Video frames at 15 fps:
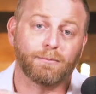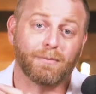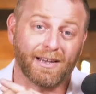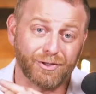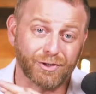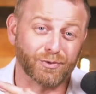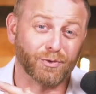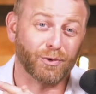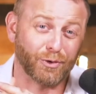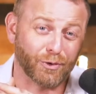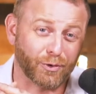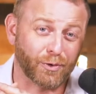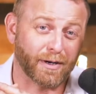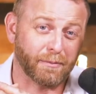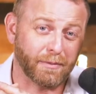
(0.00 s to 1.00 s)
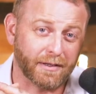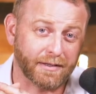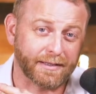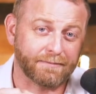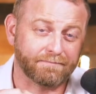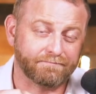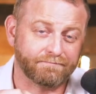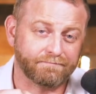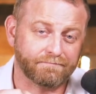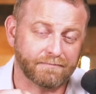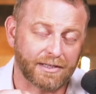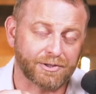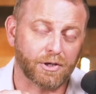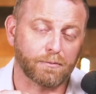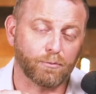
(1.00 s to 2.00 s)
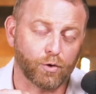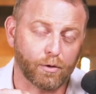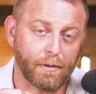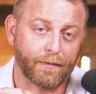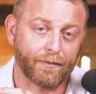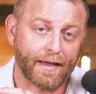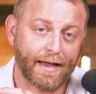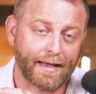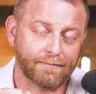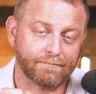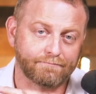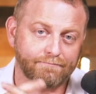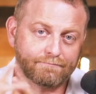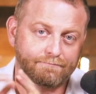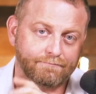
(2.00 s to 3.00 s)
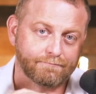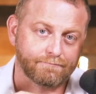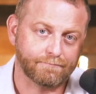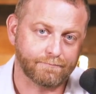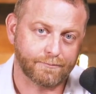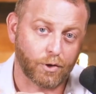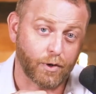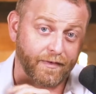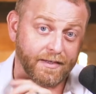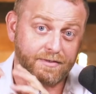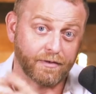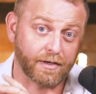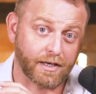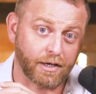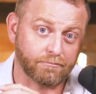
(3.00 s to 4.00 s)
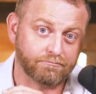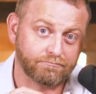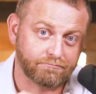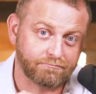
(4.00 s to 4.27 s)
it might just ruin your credibility. I'll talk more about that on this video.